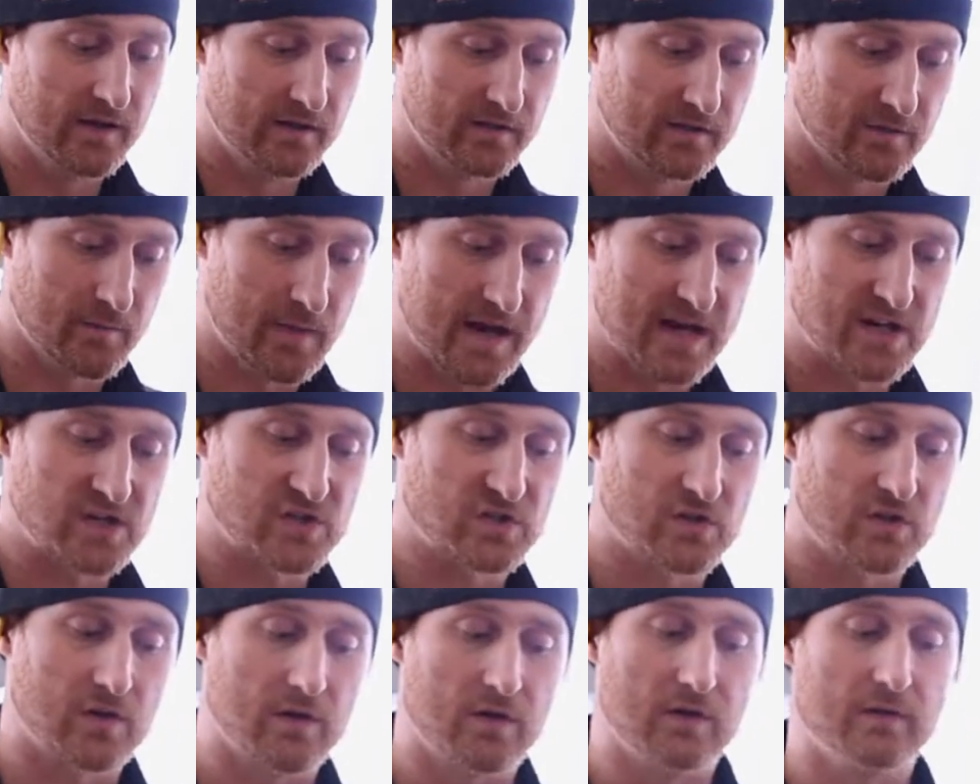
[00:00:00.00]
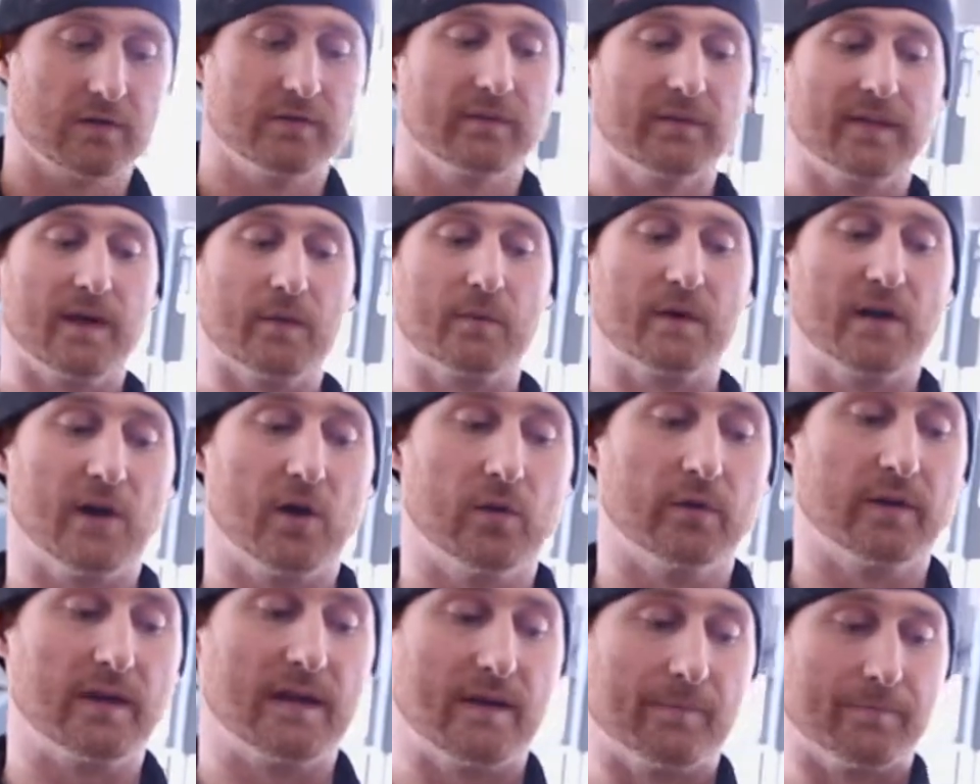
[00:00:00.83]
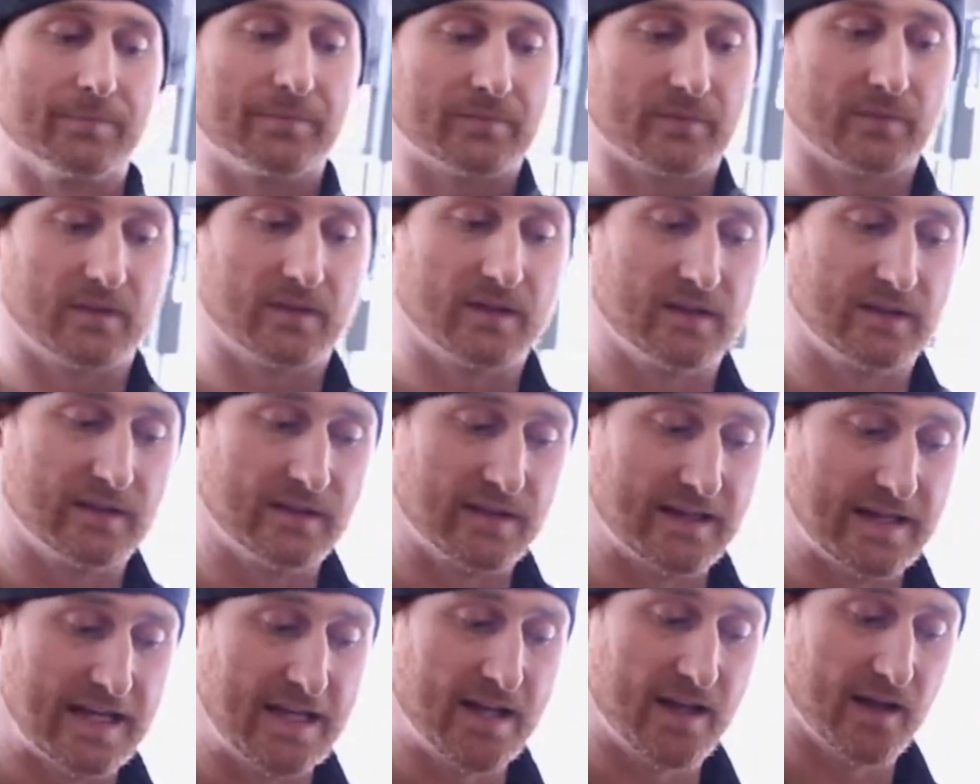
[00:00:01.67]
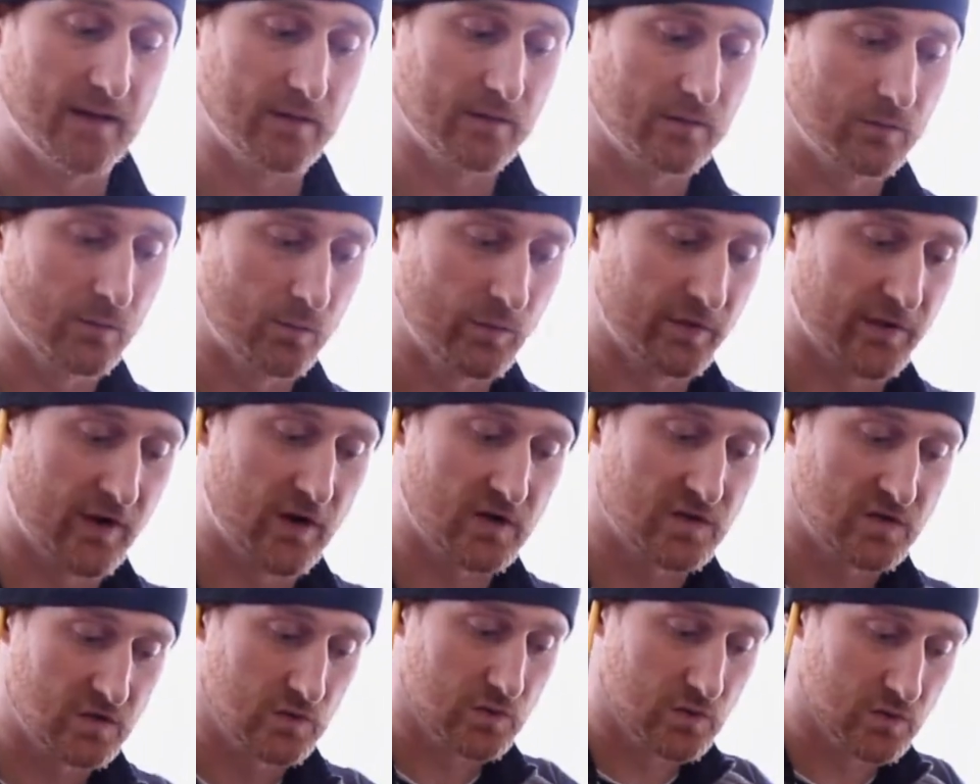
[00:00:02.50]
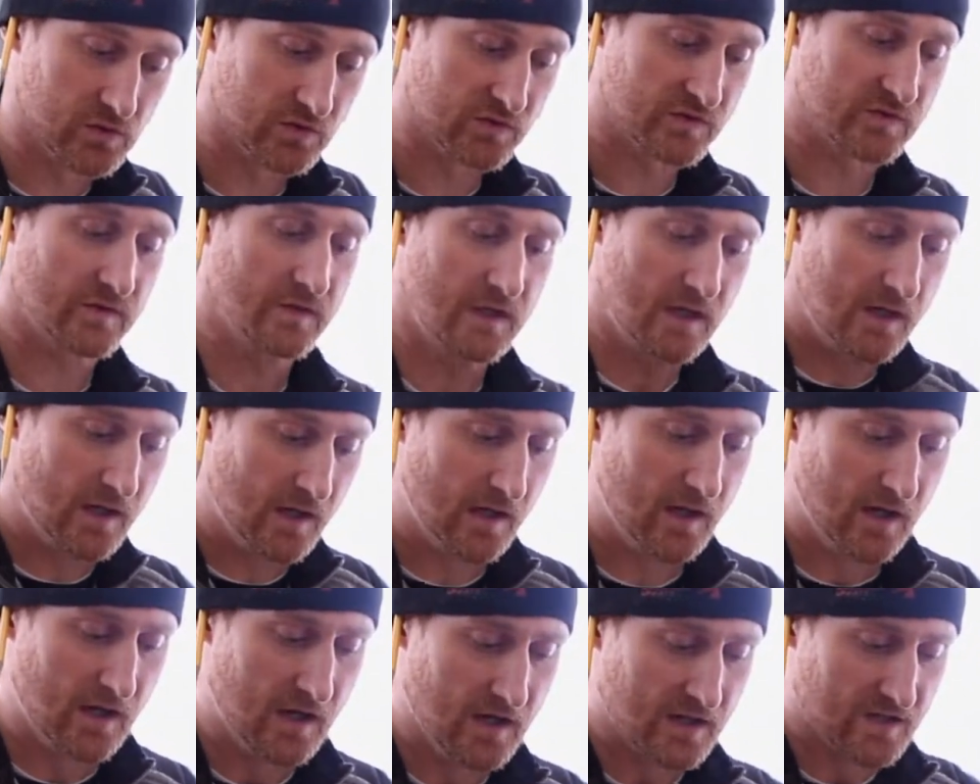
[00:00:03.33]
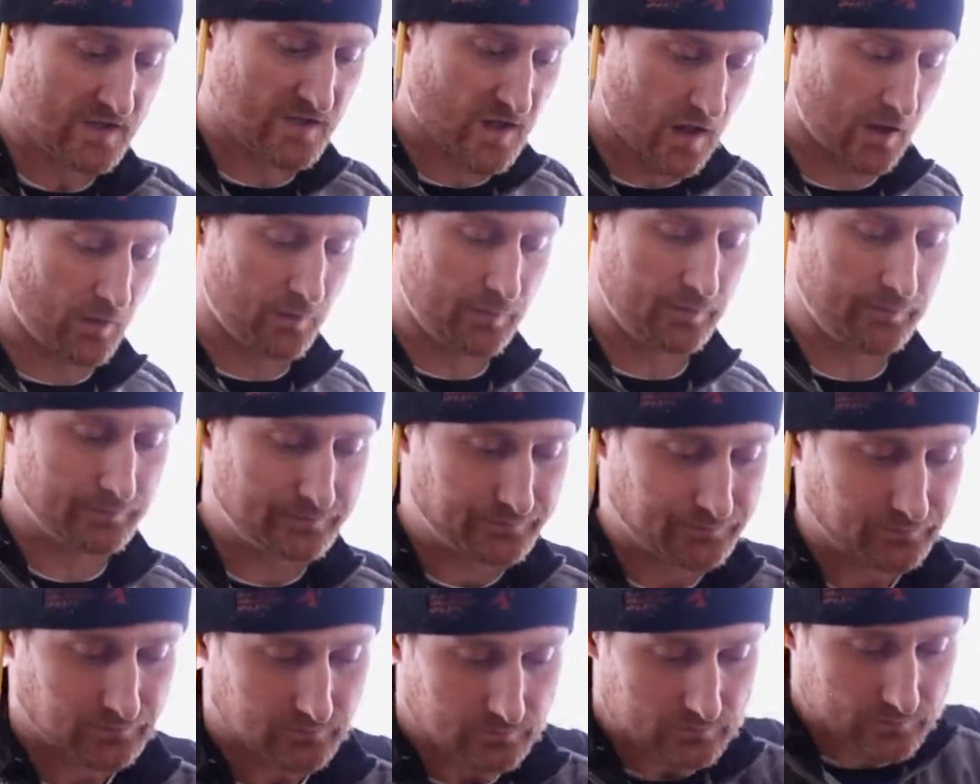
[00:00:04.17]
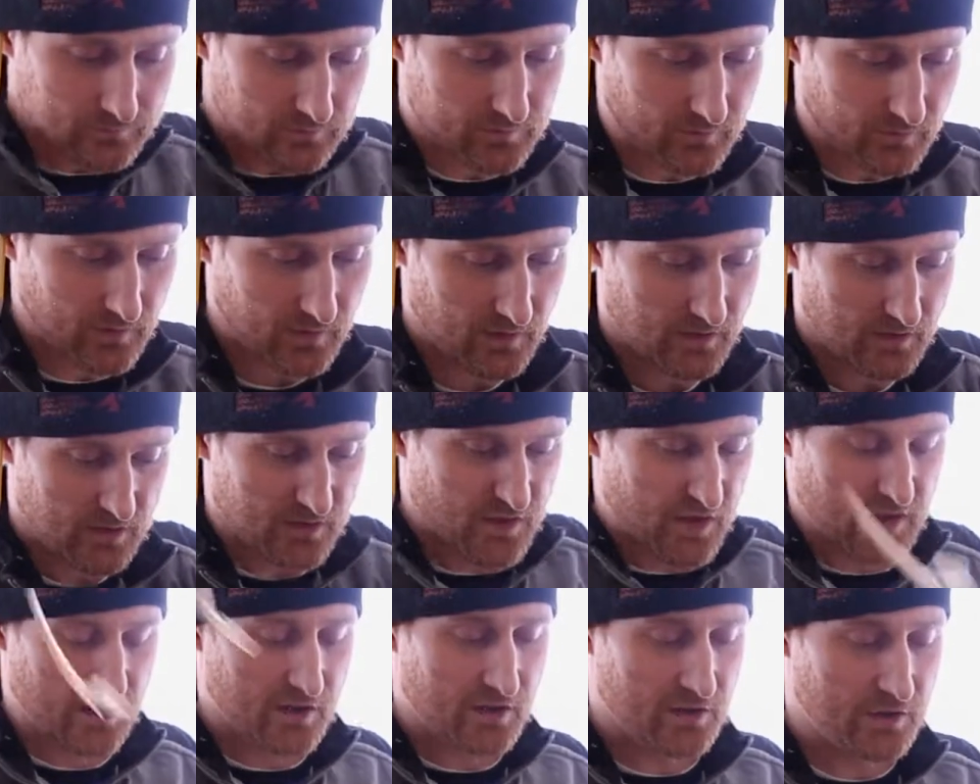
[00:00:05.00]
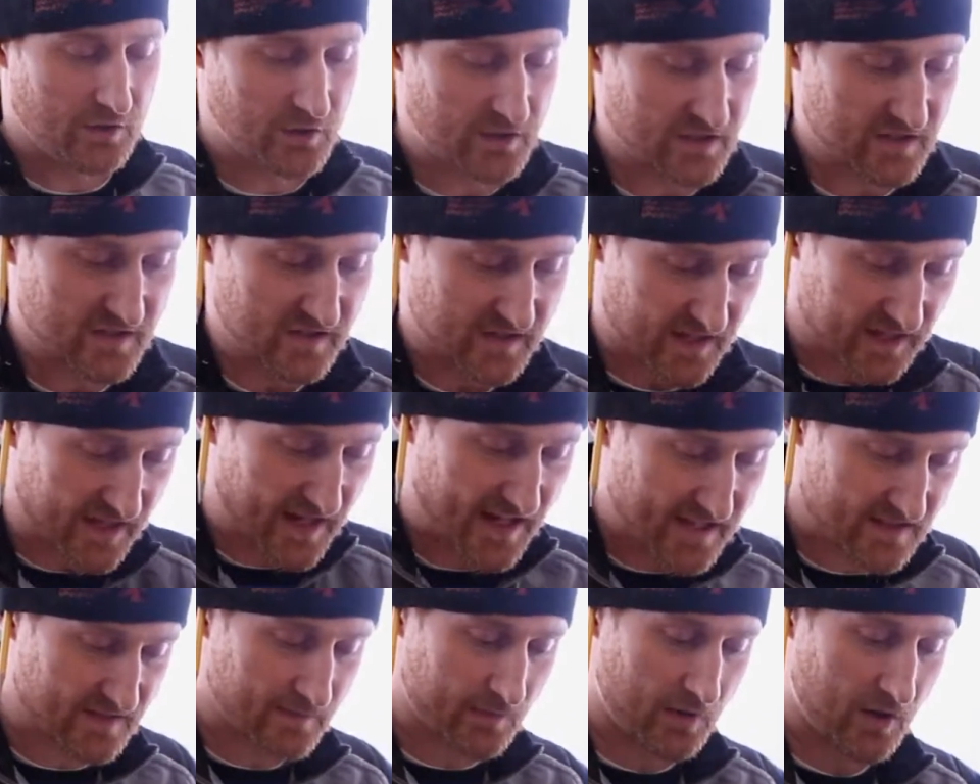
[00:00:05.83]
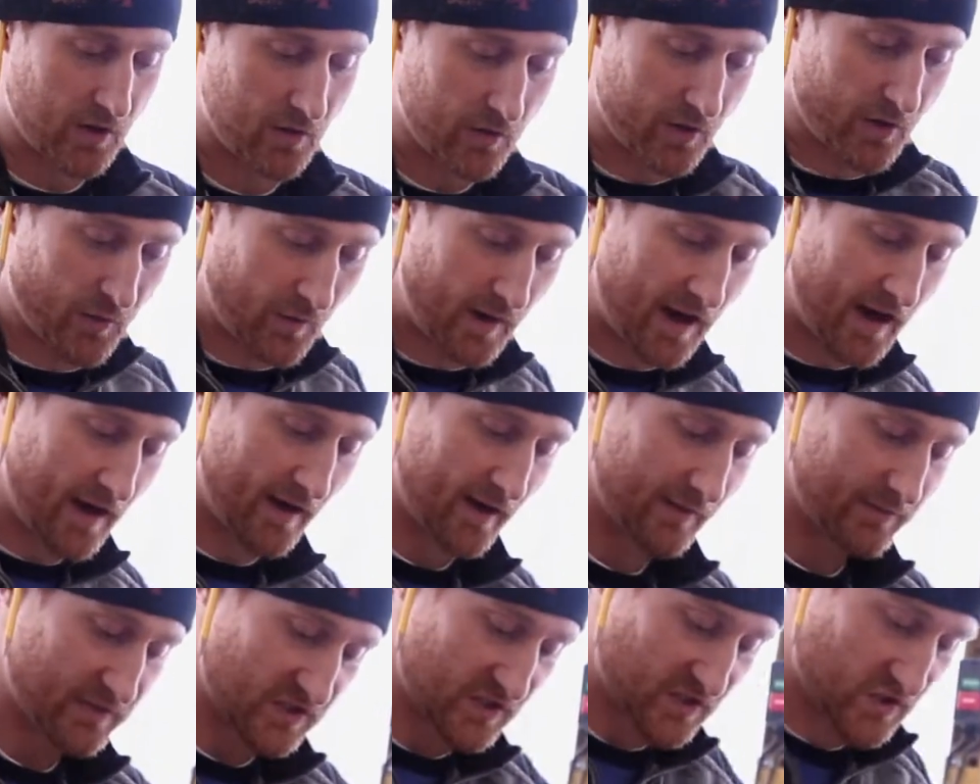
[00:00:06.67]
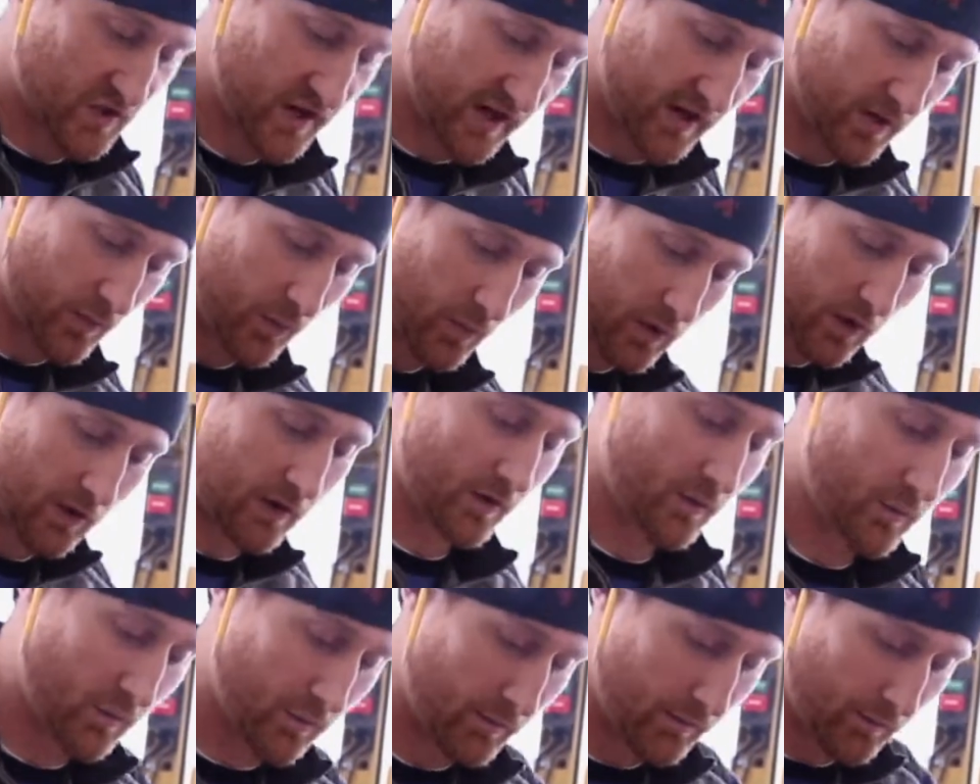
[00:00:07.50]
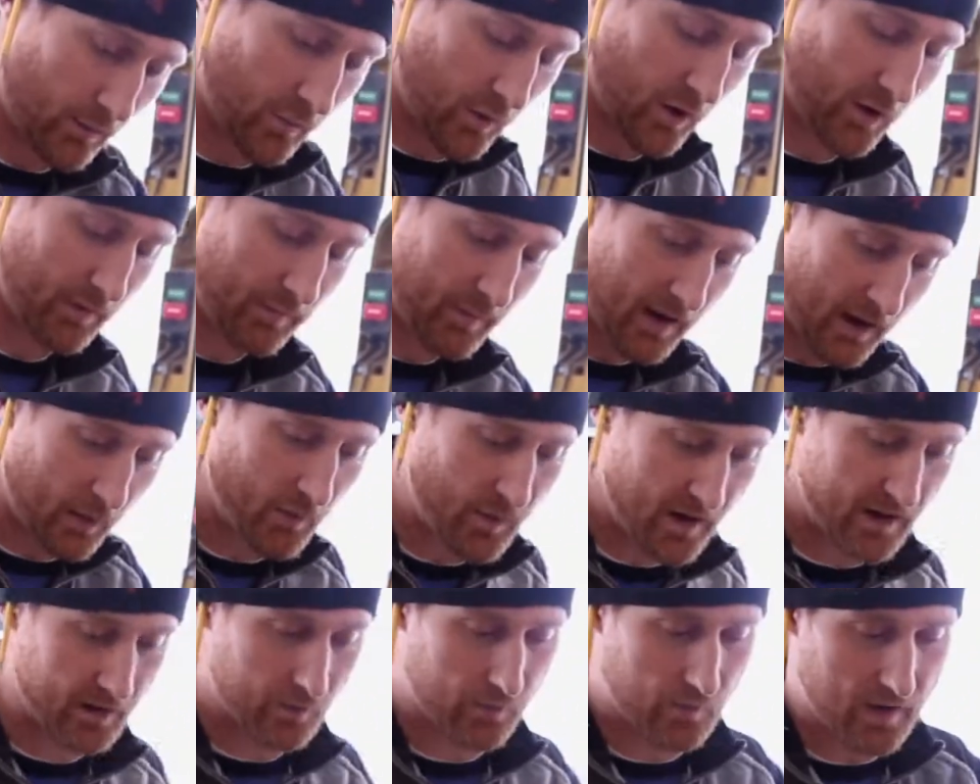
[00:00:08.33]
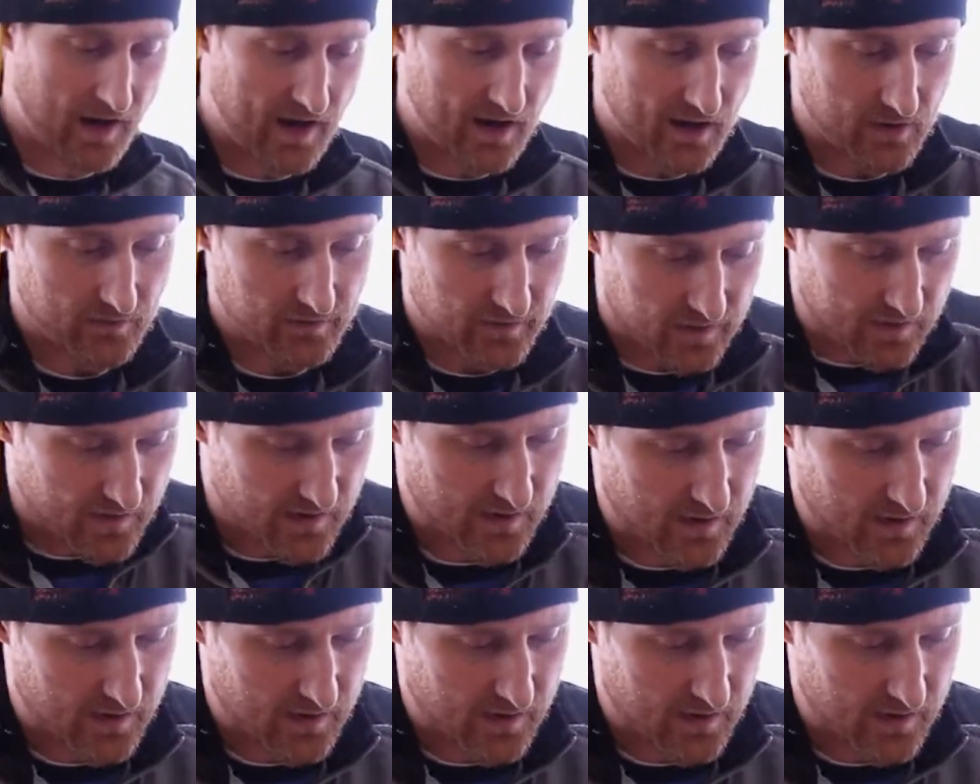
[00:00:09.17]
to make sure that we don't hit it with our tools. So you can see as I'm going around, I'm just trying to work my way around,